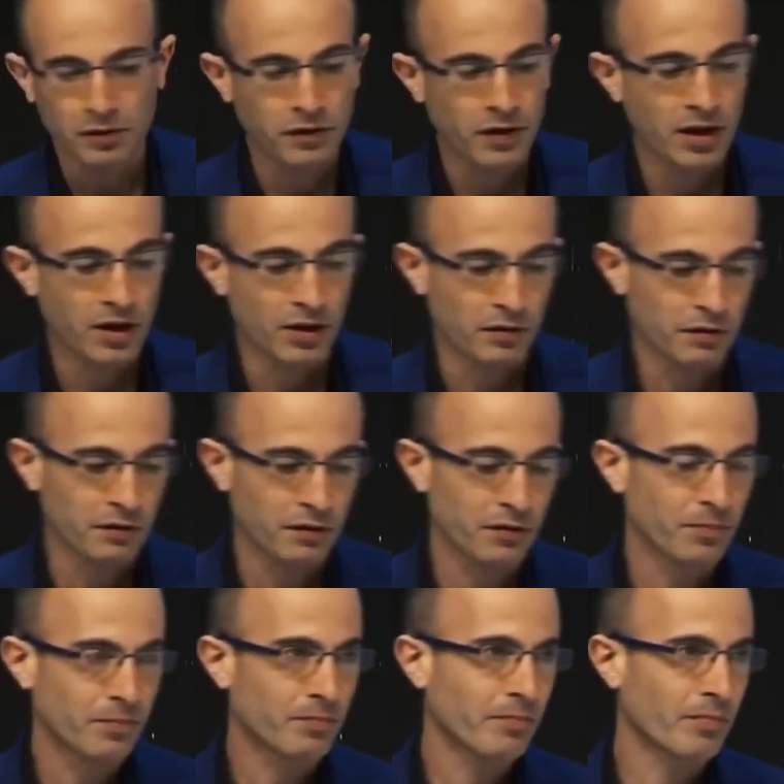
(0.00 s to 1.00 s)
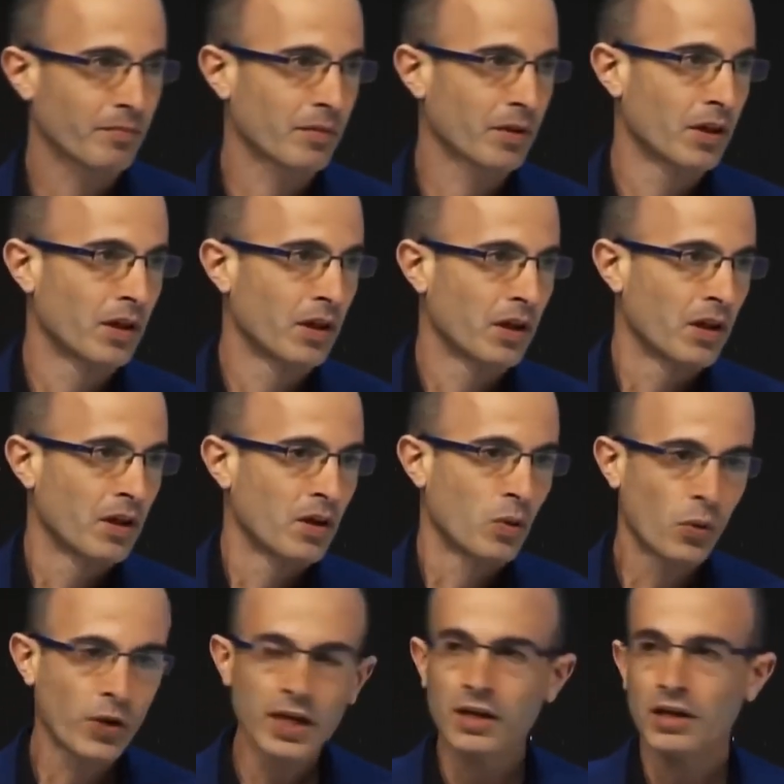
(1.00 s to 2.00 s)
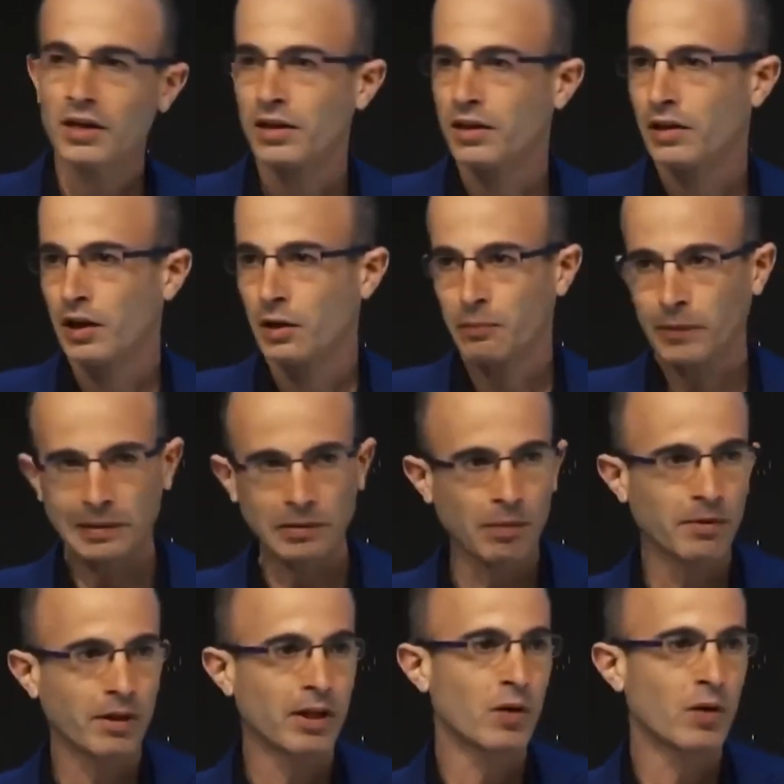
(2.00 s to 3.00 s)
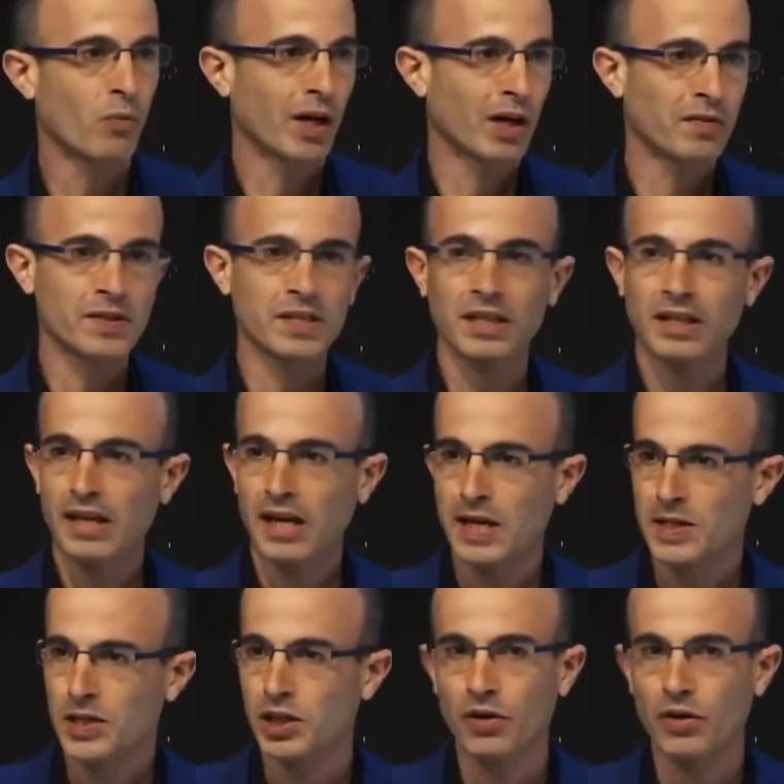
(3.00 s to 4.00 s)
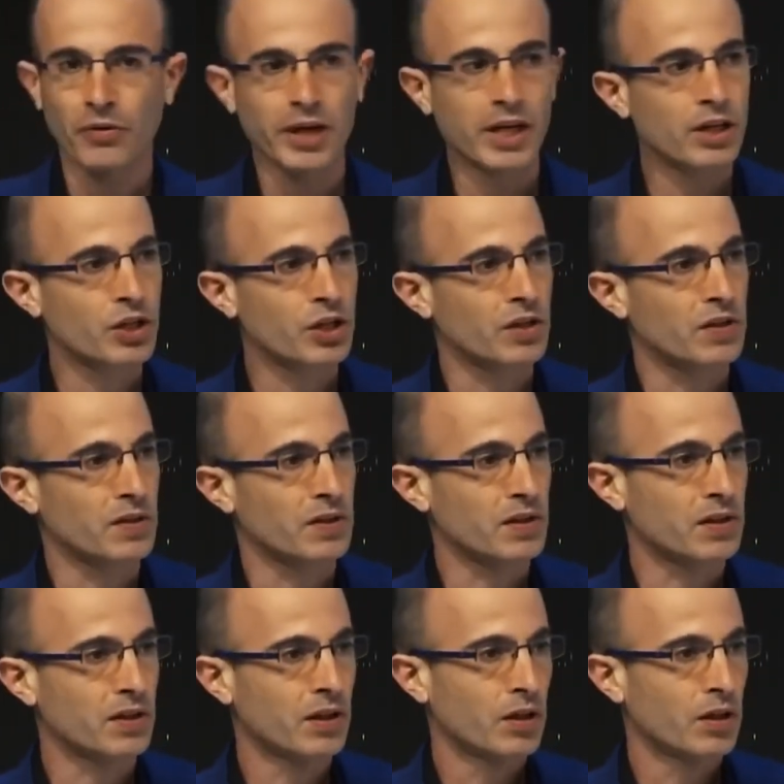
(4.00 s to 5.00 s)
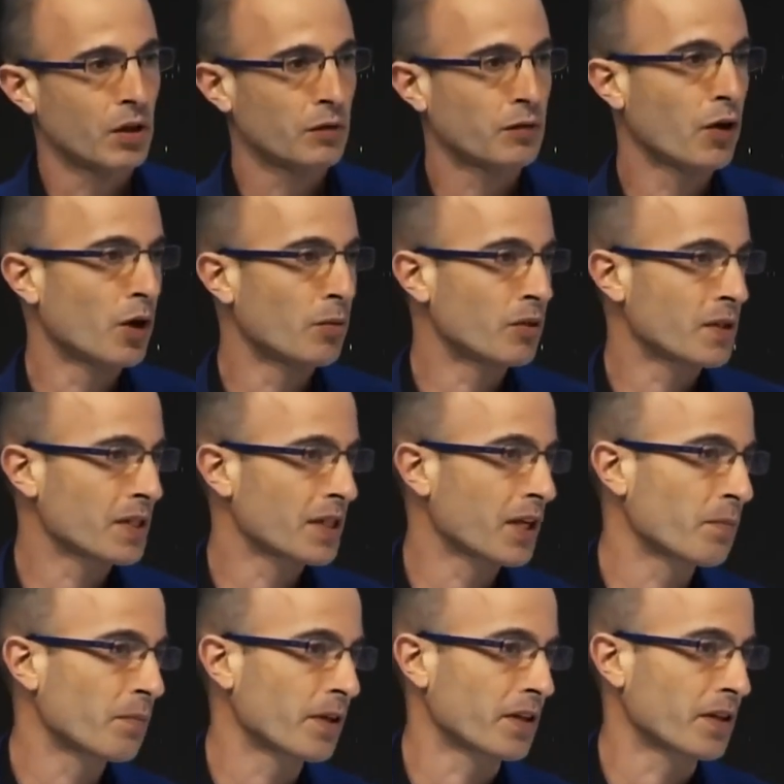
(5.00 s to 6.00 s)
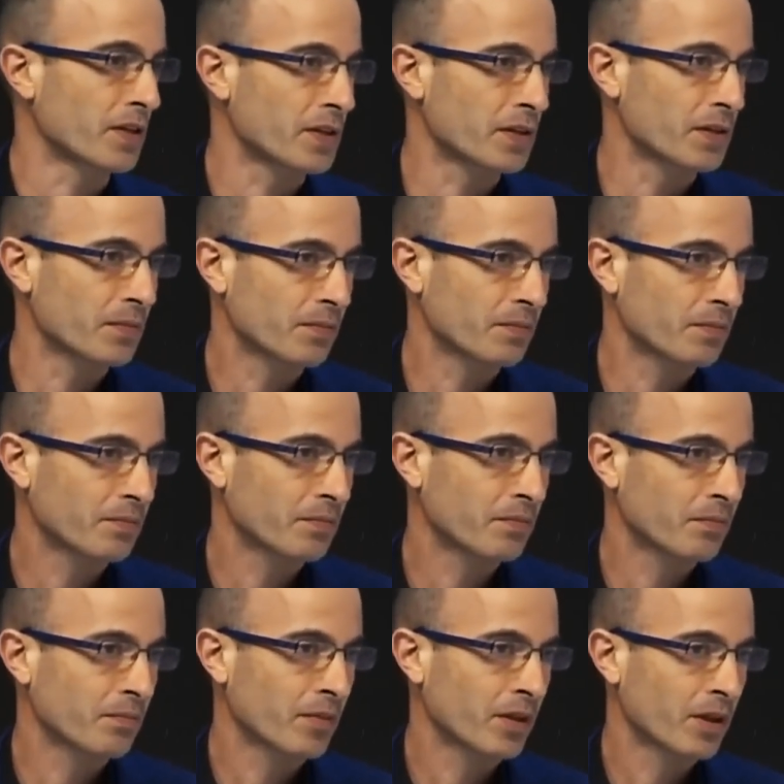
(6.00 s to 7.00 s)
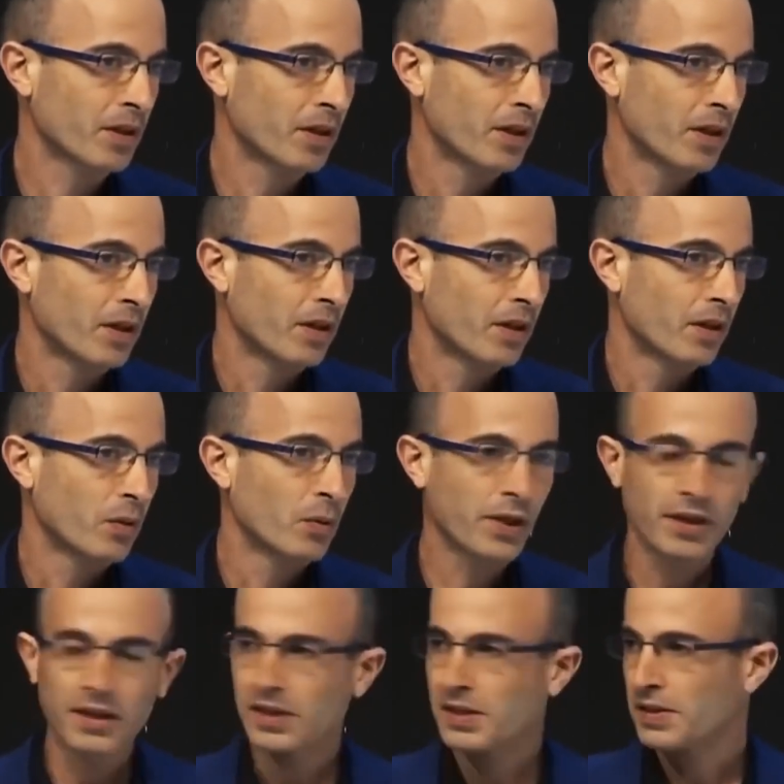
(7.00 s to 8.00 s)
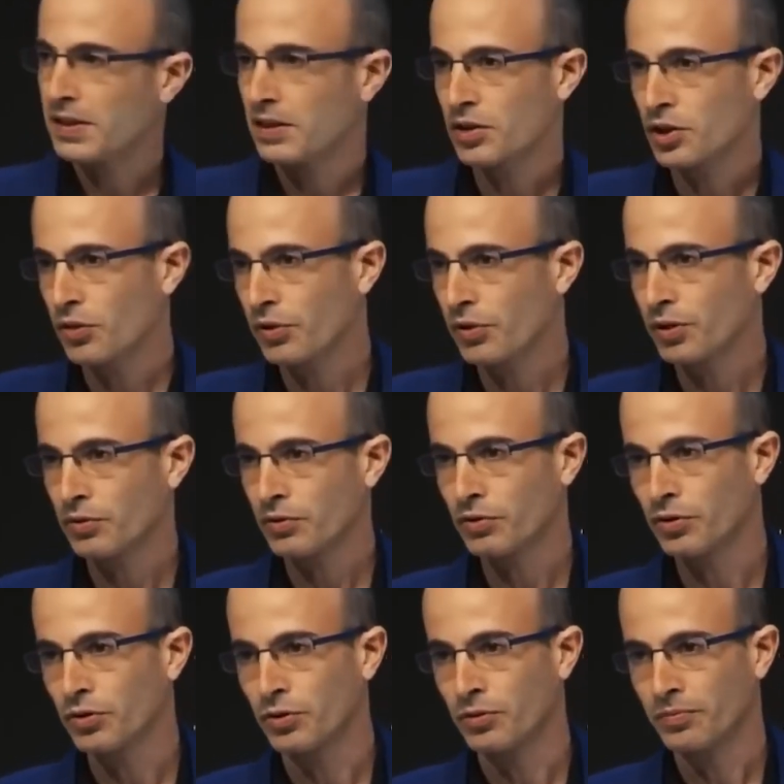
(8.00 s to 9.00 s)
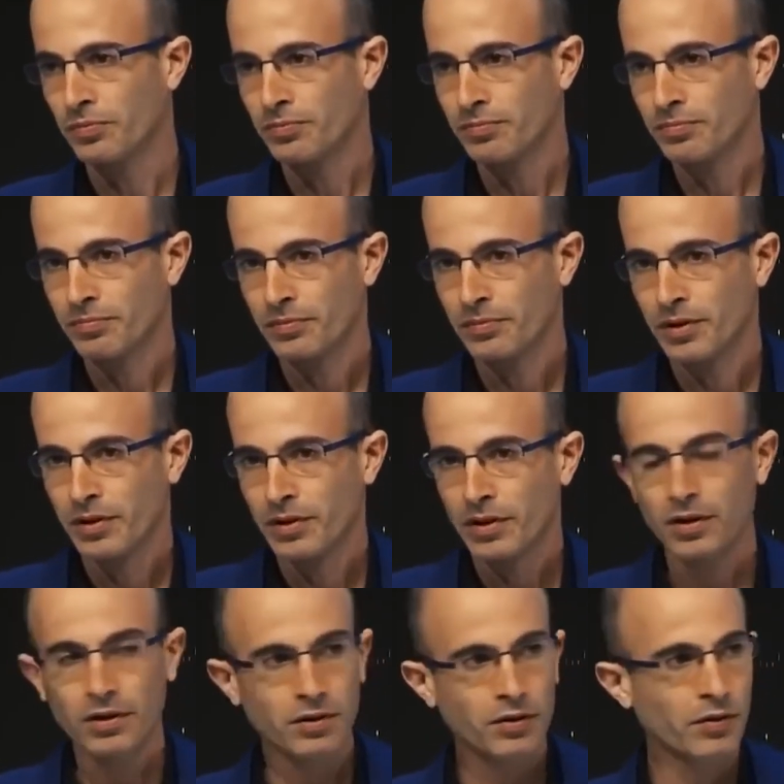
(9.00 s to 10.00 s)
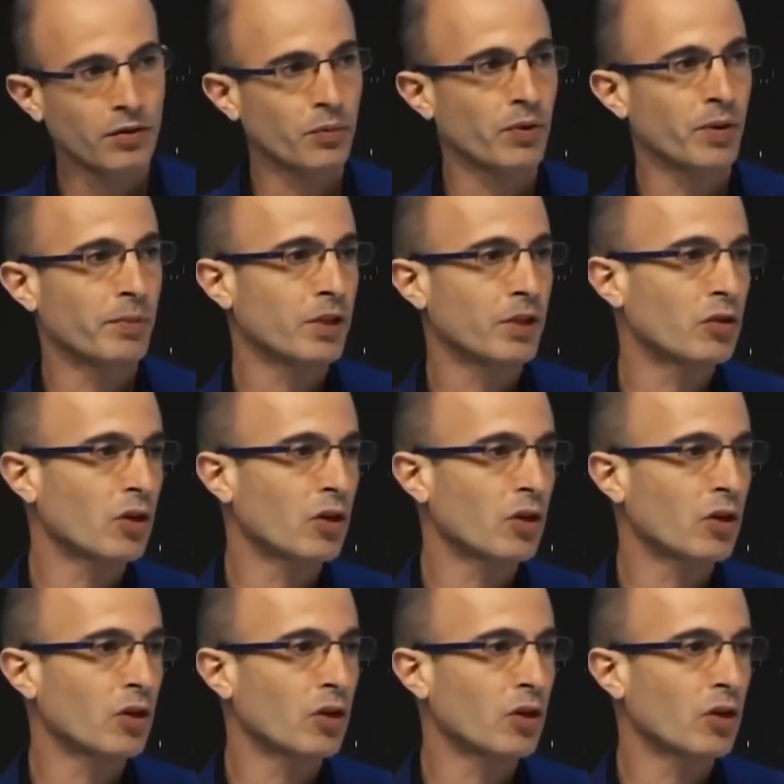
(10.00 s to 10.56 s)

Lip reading: of life. We are probably one of the last generations of Homo sapiens. Within a century or two, Earth will be